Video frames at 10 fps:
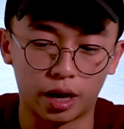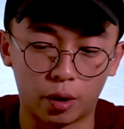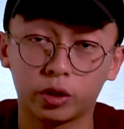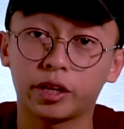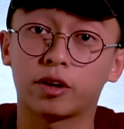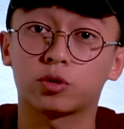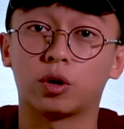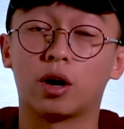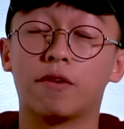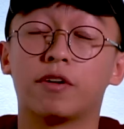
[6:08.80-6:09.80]
And one thing I
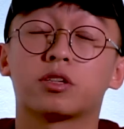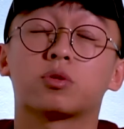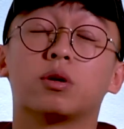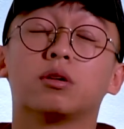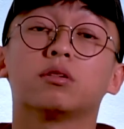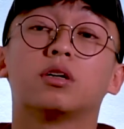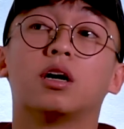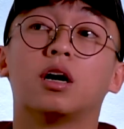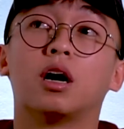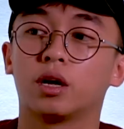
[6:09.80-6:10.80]
advise as well,
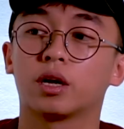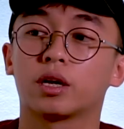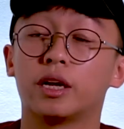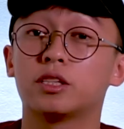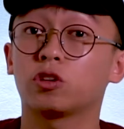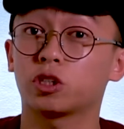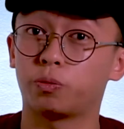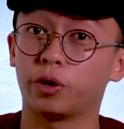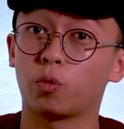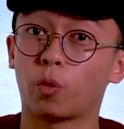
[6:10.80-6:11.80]
okay, instead of just
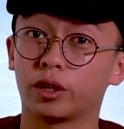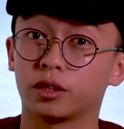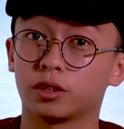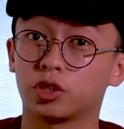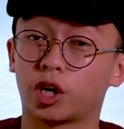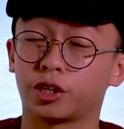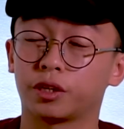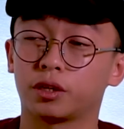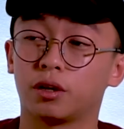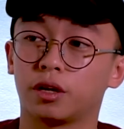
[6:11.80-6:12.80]
bring one
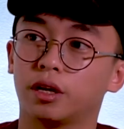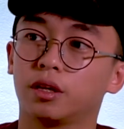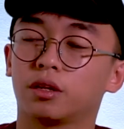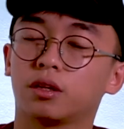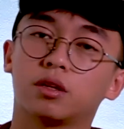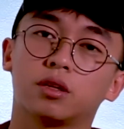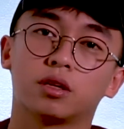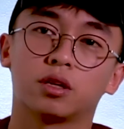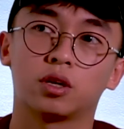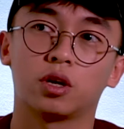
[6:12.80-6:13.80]
charging head,
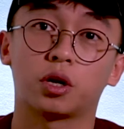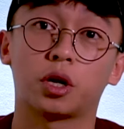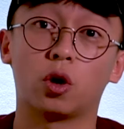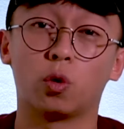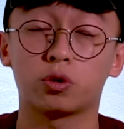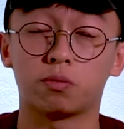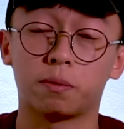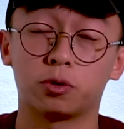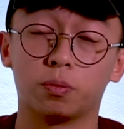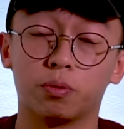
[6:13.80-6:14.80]
okay, always
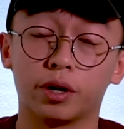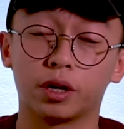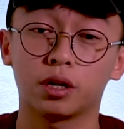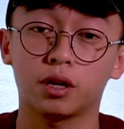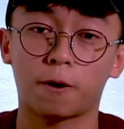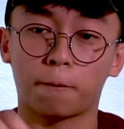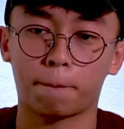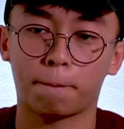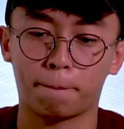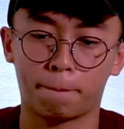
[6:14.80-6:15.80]
remember to bring
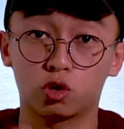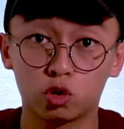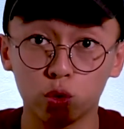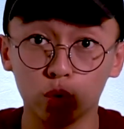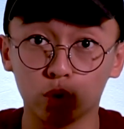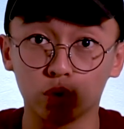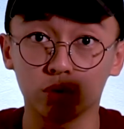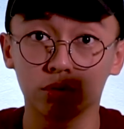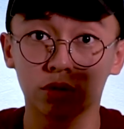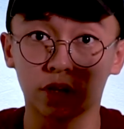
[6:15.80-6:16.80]
2
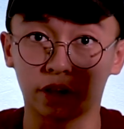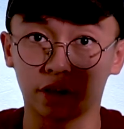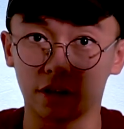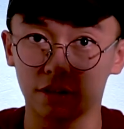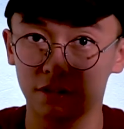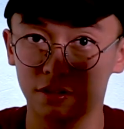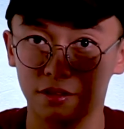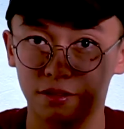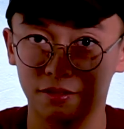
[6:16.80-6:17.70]
charging heads.